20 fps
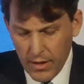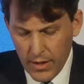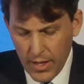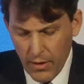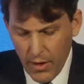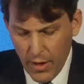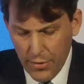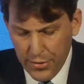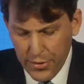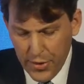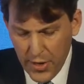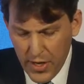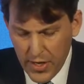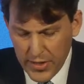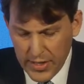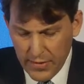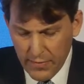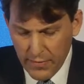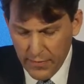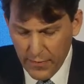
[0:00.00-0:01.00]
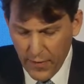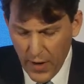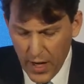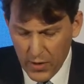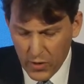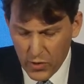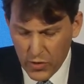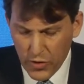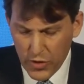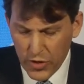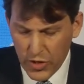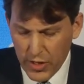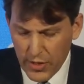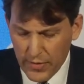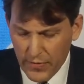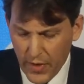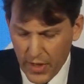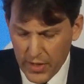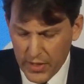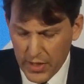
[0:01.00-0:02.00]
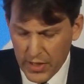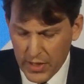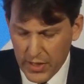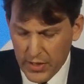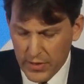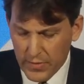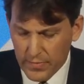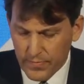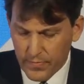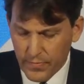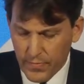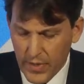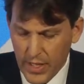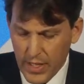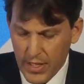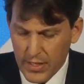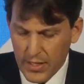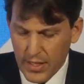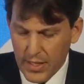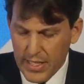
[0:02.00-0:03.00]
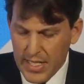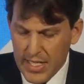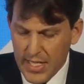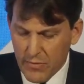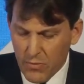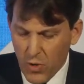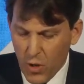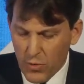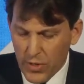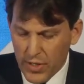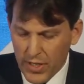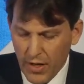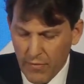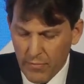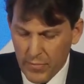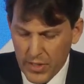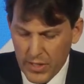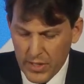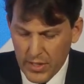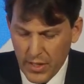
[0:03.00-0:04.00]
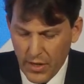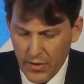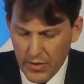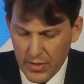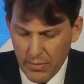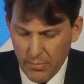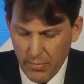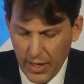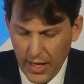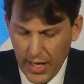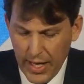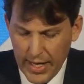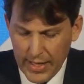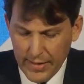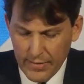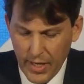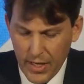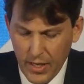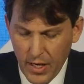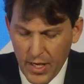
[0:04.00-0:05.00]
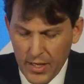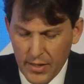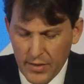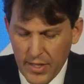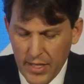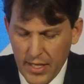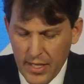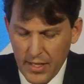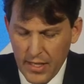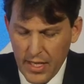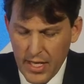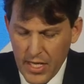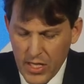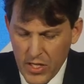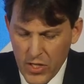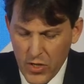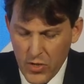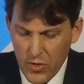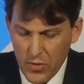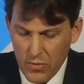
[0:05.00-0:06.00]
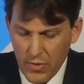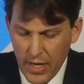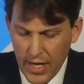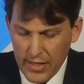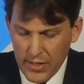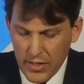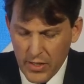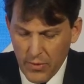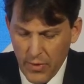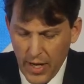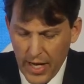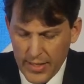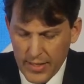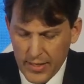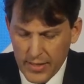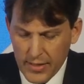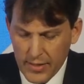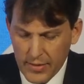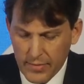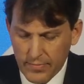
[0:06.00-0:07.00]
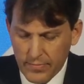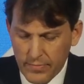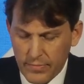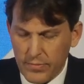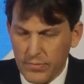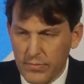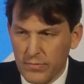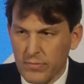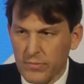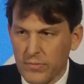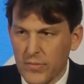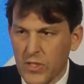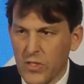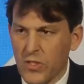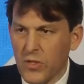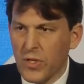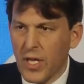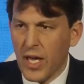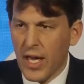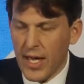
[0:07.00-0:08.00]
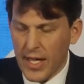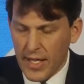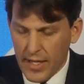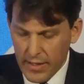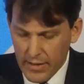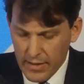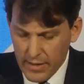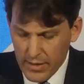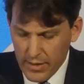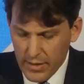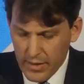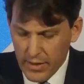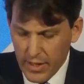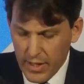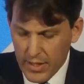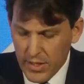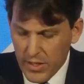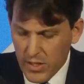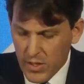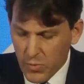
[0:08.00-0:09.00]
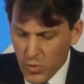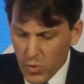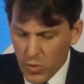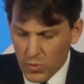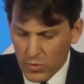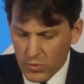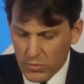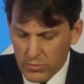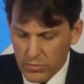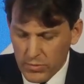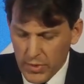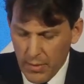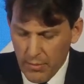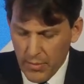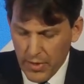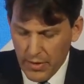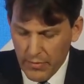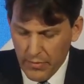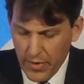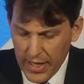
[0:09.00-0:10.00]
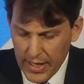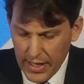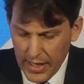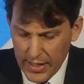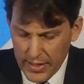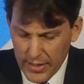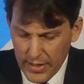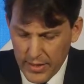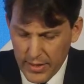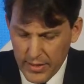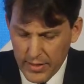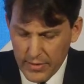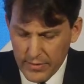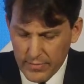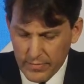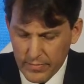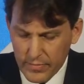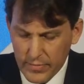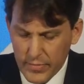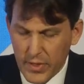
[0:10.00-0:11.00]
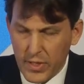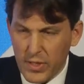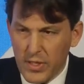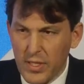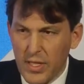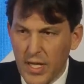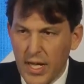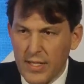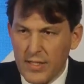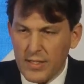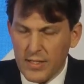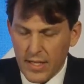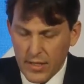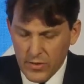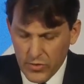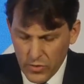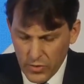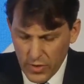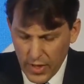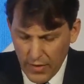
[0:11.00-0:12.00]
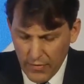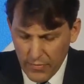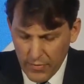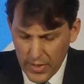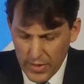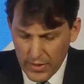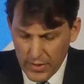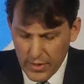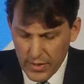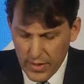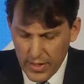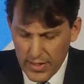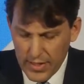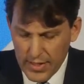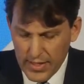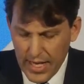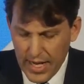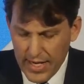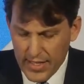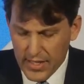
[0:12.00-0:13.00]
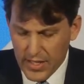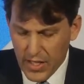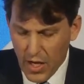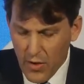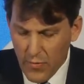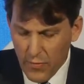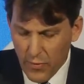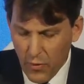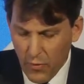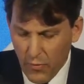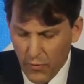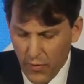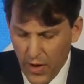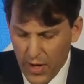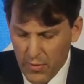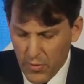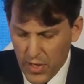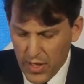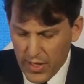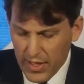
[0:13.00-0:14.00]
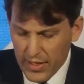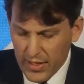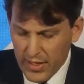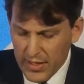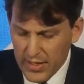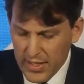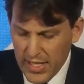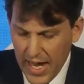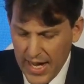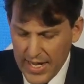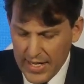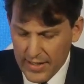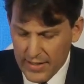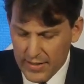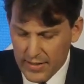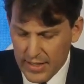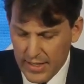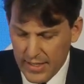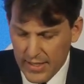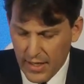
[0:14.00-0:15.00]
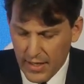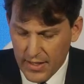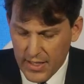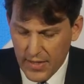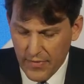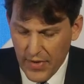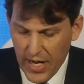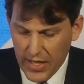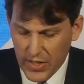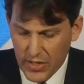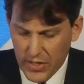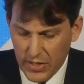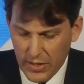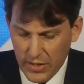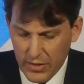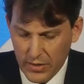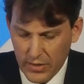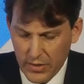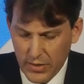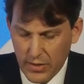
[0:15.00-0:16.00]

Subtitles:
Now, our third and final crucial advantage is the leading role the government is going to play. Unlike the EU and US, the UK has a small number of regulators, and central government sets the overall framework and can take decisive action.